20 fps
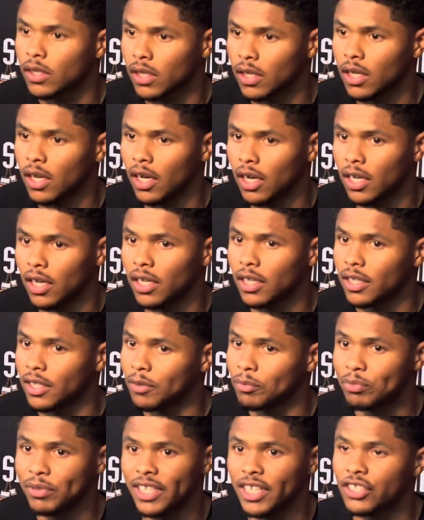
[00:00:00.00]

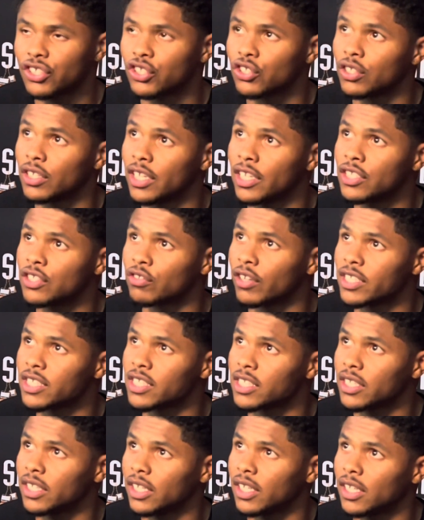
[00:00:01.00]
It'd be
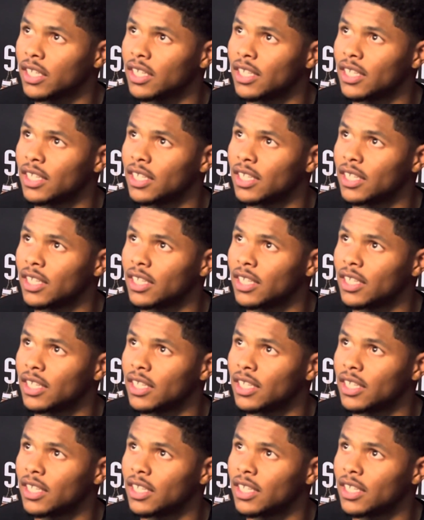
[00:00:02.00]
interesting.